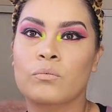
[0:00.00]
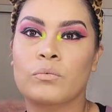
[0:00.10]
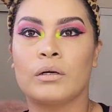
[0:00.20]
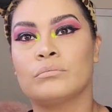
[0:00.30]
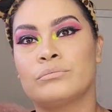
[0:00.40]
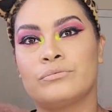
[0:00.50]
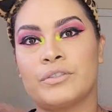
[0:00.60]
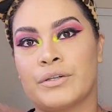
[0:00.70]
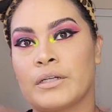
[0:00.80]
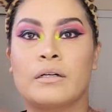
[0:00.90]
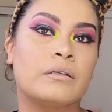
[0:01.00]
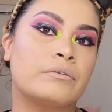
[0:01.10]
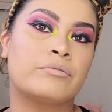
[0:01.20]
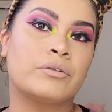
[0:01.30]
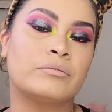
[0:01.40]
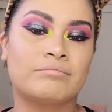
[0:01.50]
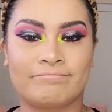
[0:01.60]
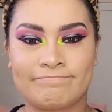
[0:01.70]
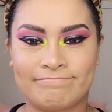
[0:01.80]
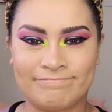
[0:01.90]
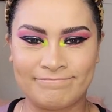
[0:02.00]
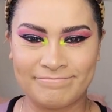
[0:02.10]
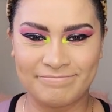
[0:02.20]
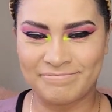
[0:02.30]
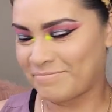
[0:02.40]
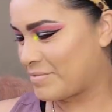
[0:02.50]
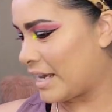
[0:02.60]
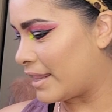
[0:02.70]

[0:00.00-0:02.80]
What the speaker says: wow, very colorful. I